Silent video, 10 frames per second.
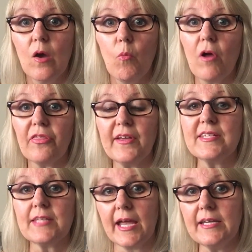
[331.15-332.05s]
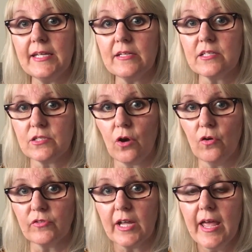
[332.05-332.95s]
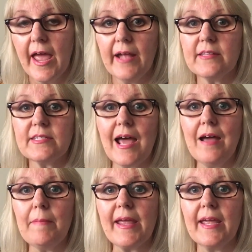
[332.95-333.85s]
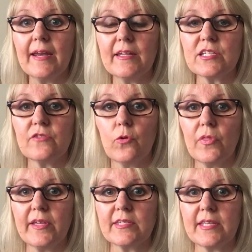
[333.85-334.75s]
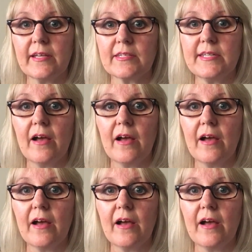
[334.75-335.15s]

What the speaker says: what things they needed solved, and start making a list of all these things.